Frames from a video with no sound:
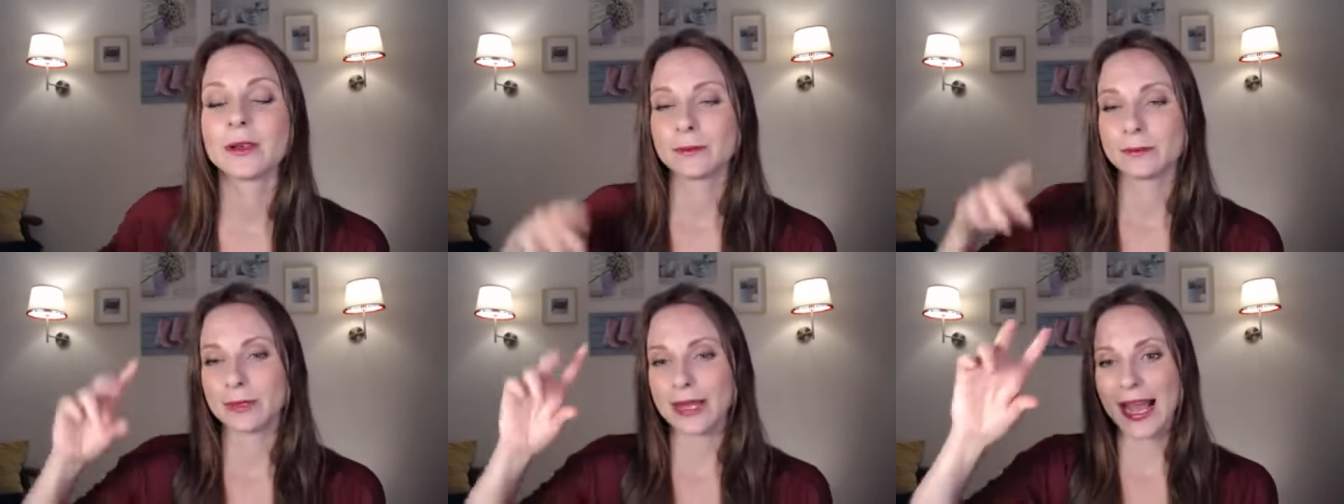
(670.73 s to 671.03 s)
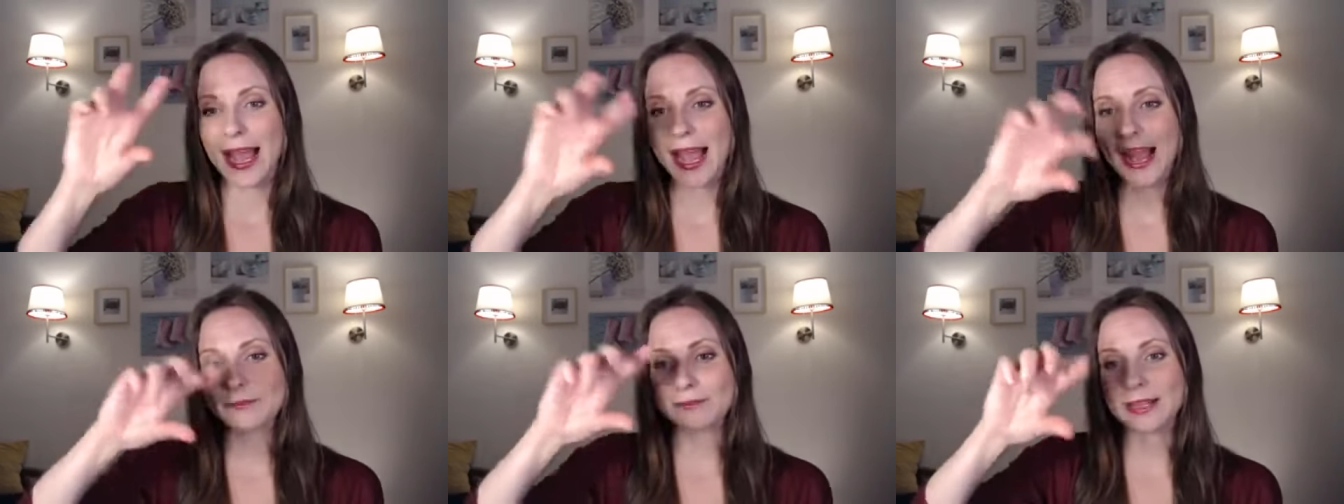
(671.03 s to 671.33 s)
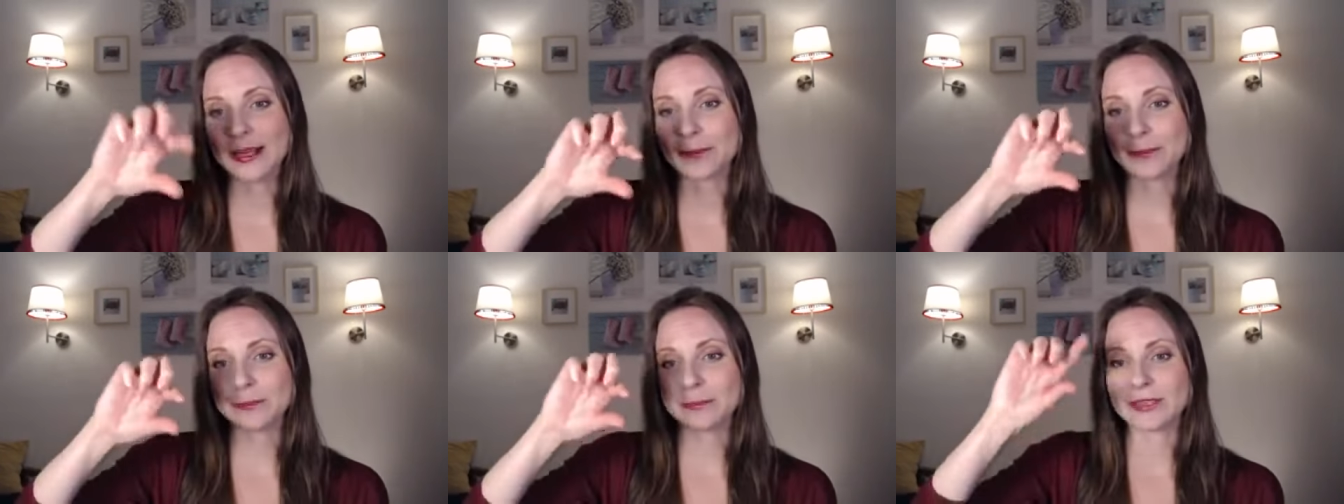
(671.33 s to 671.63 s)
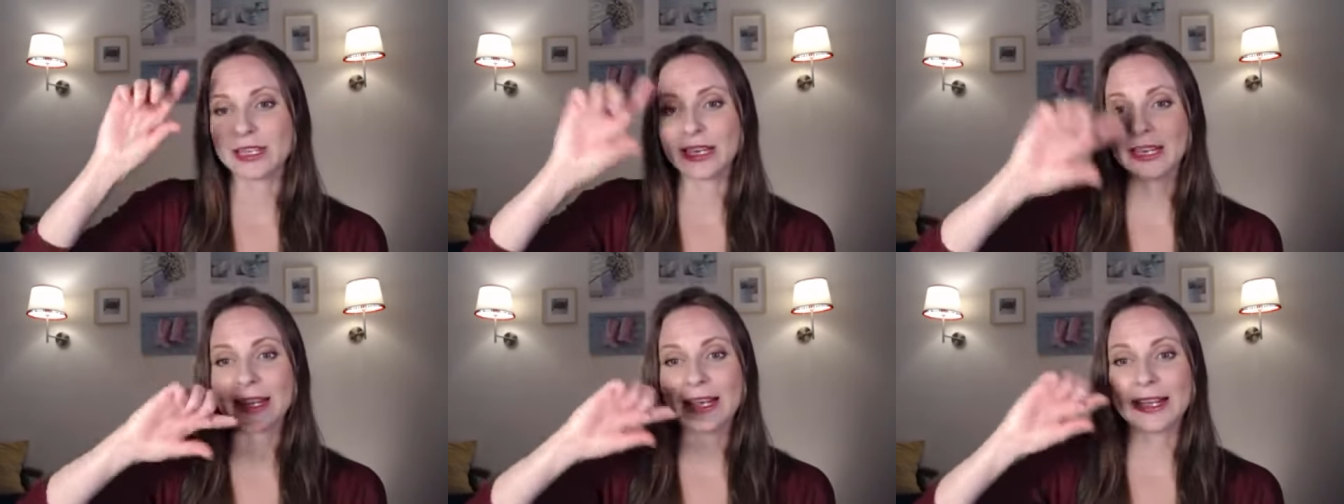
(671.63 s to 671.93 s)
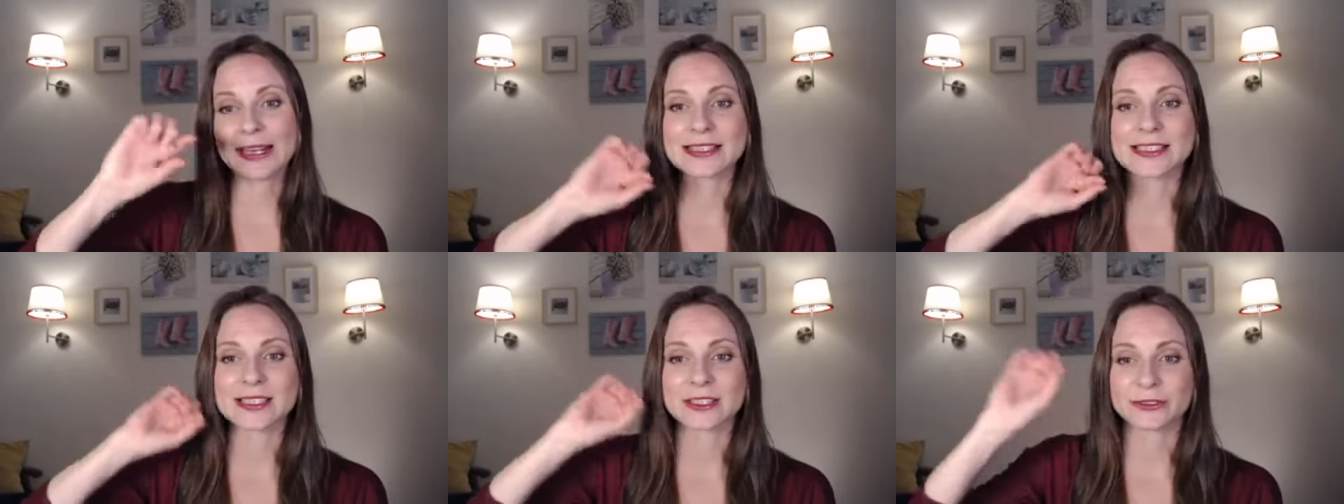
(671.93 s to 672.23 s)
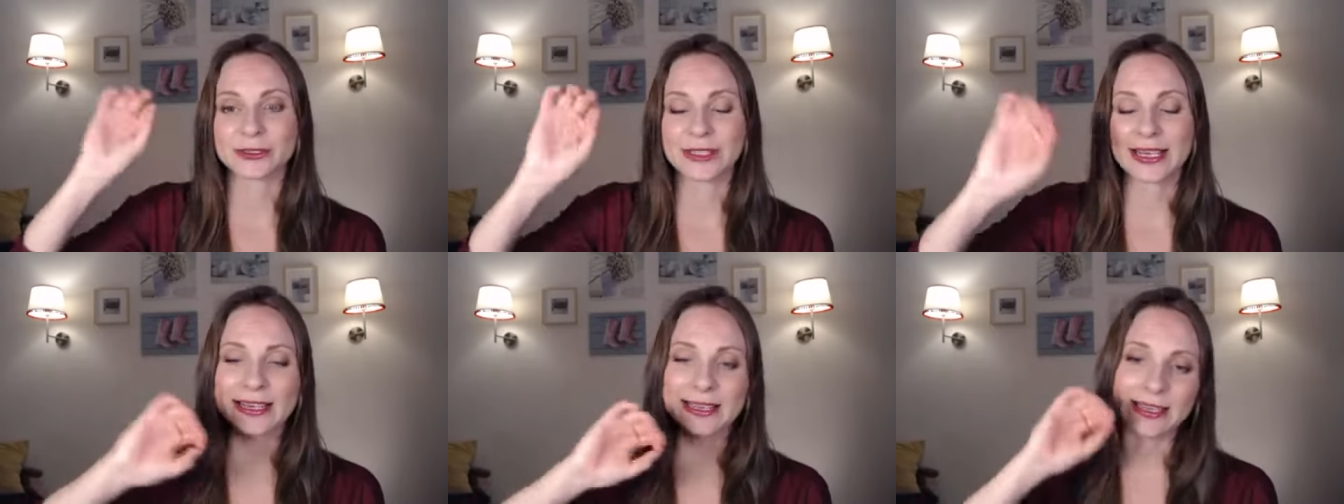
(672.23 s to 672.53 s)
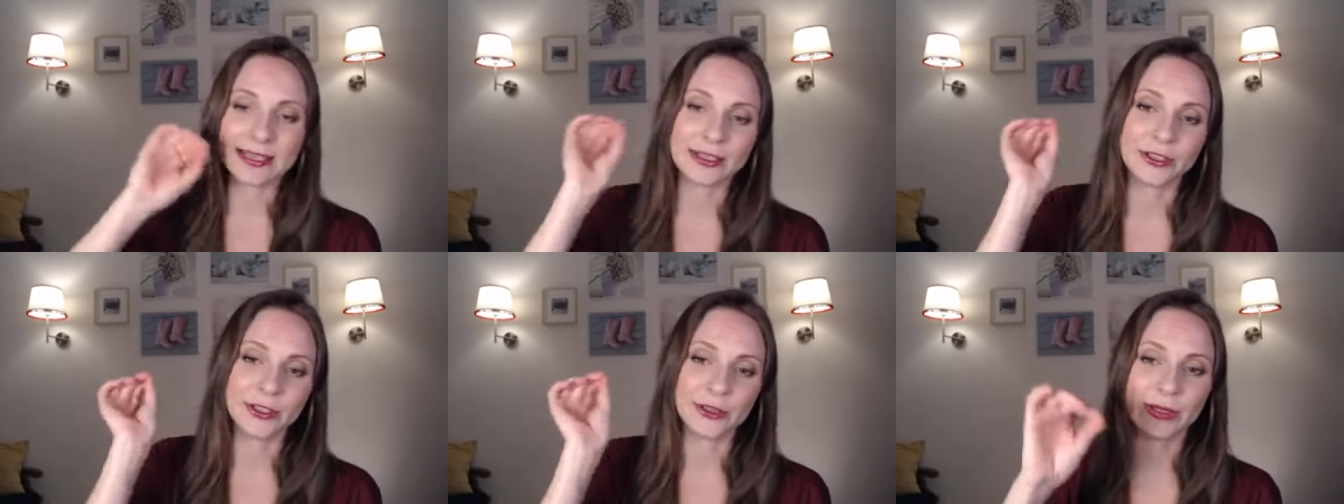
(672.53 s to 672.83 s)
have the links
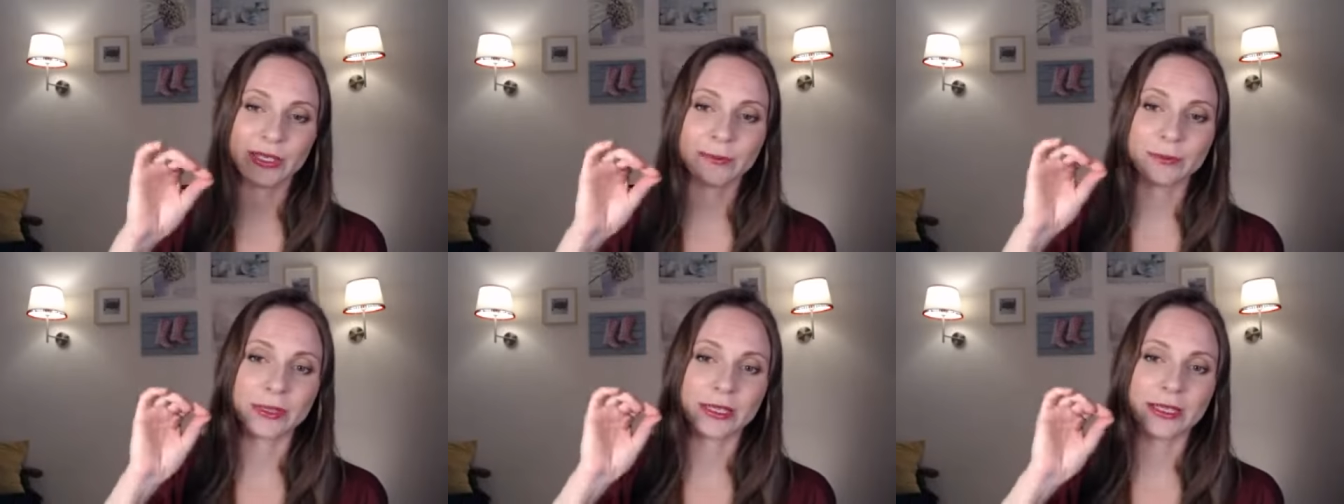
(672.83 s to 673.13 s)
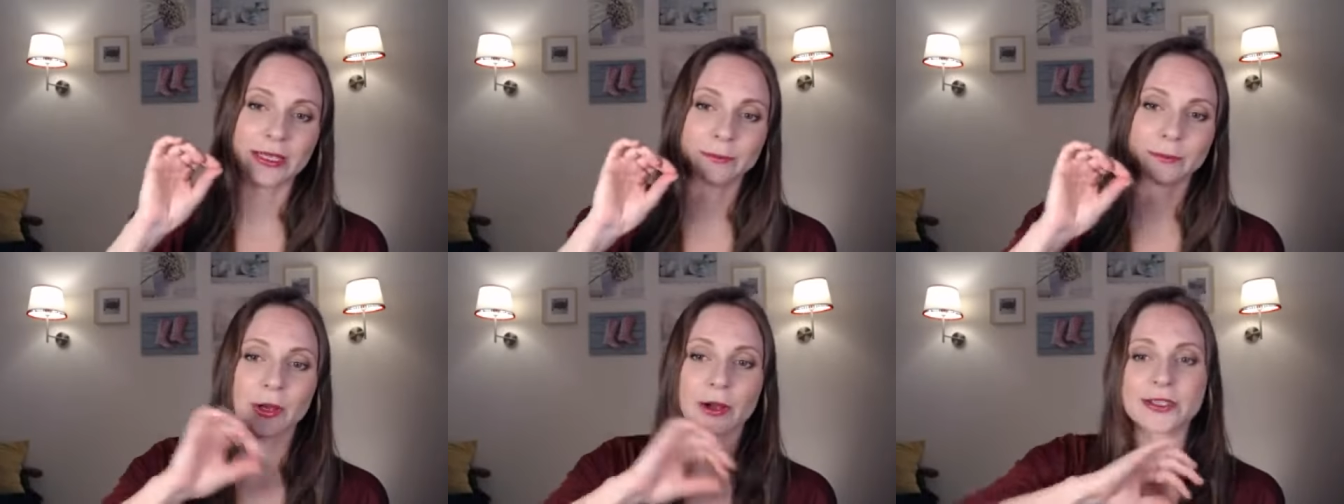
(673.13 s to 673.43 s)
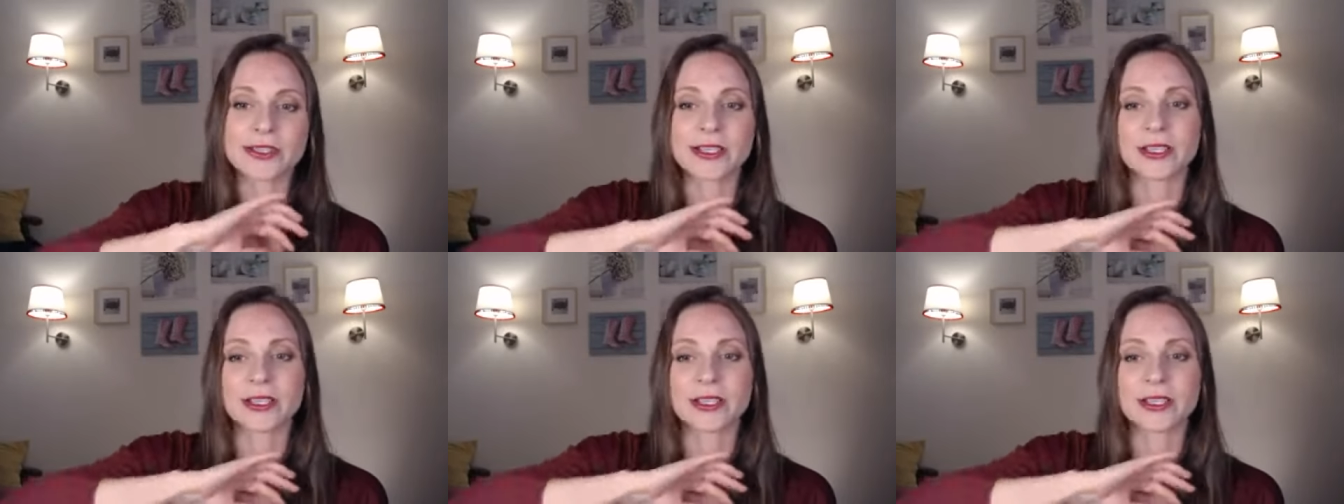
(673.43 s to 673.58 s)
ready in your email inbox,